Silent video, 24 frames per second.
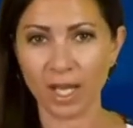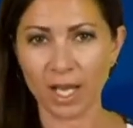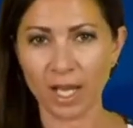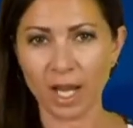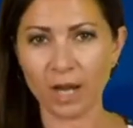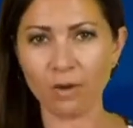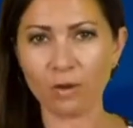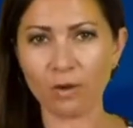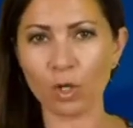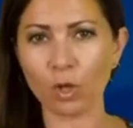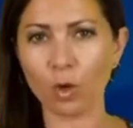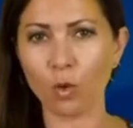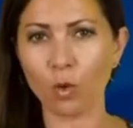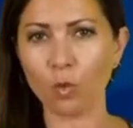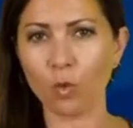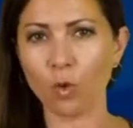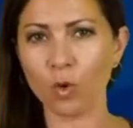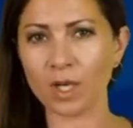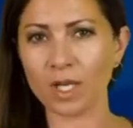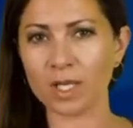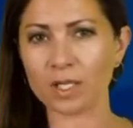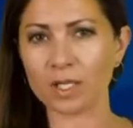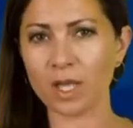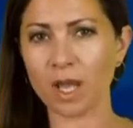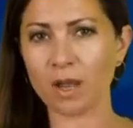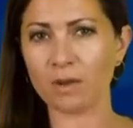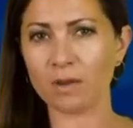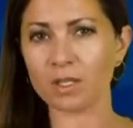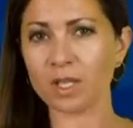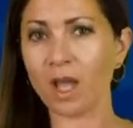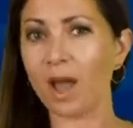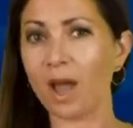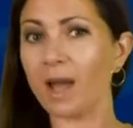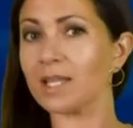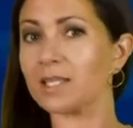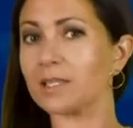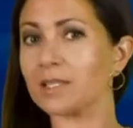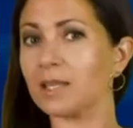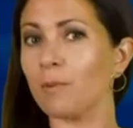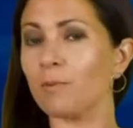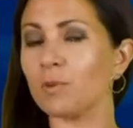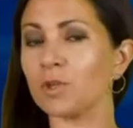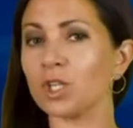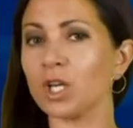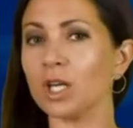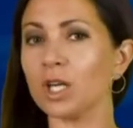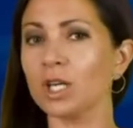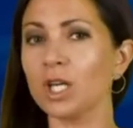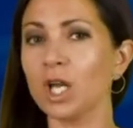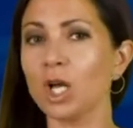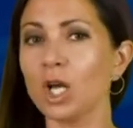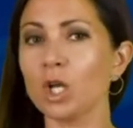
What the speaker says: Here are your warning zones. Highest temperature